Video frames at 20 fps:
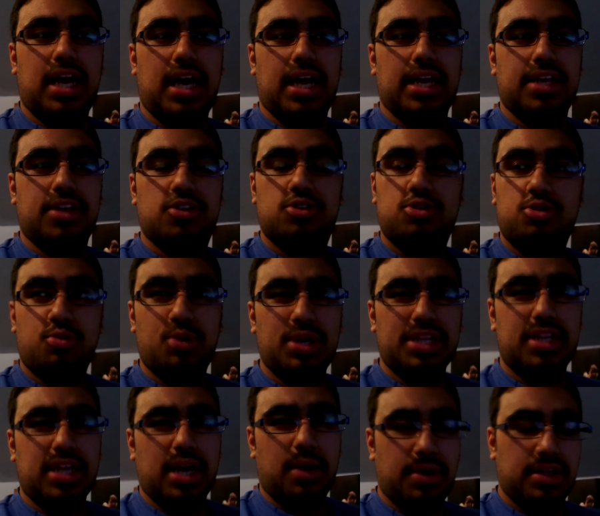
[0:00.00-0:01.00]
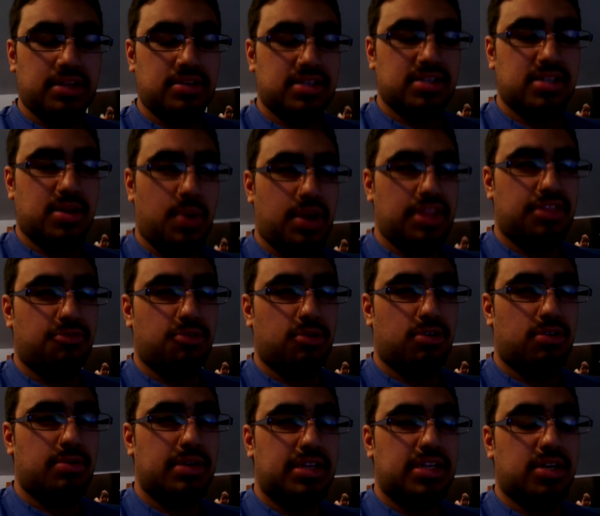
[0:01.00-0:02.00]
used Quidco. Because I went through
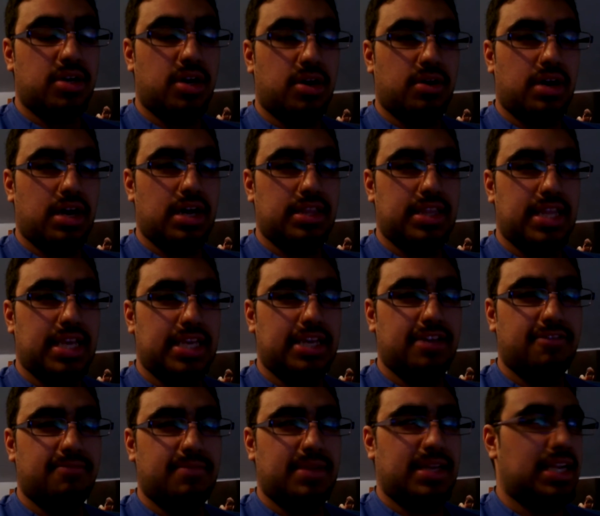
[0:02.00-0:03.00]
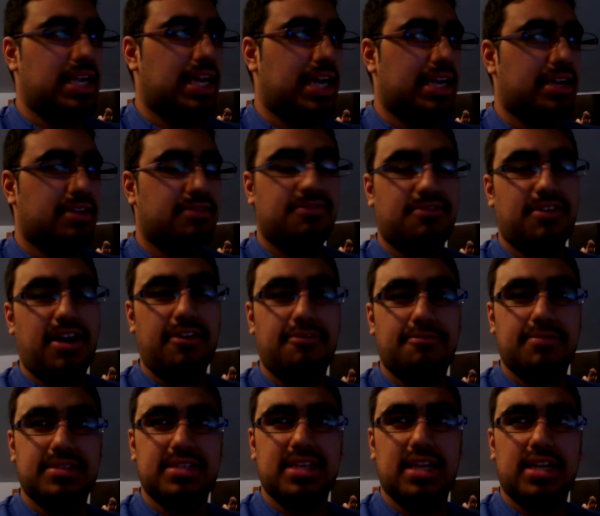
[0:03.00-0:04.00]
Quidco. They give me like
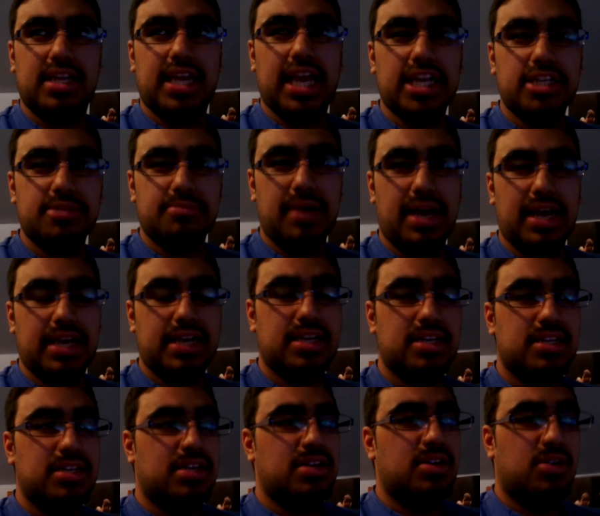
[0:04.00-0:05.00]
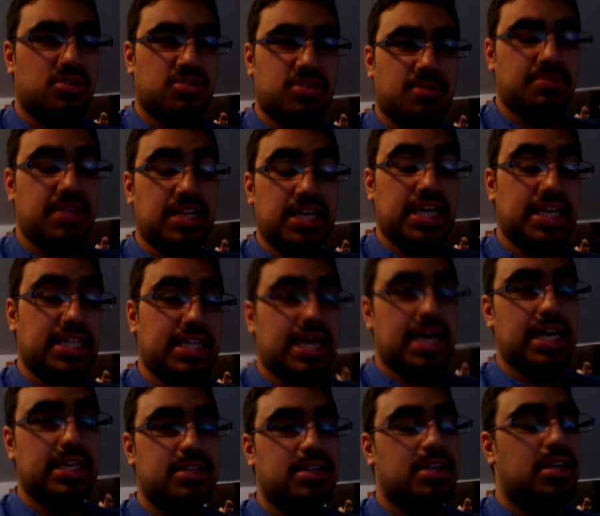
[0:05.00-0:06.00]
5% cashback or something like
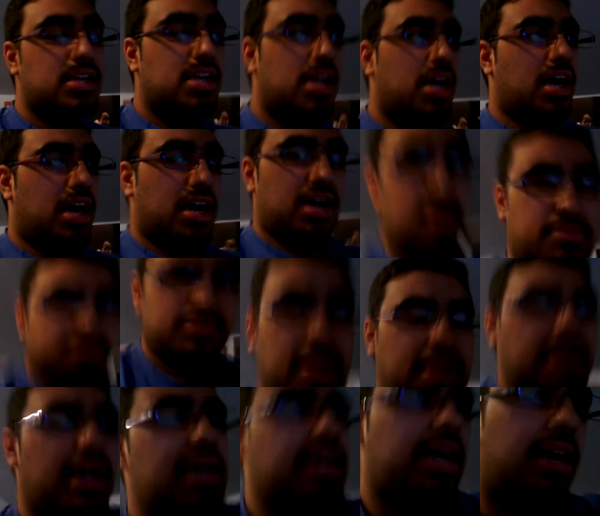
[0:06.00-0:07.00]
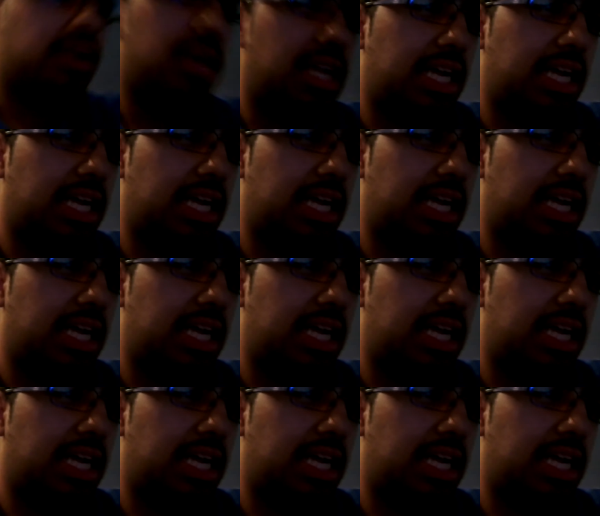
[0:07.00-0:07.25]
that. I'll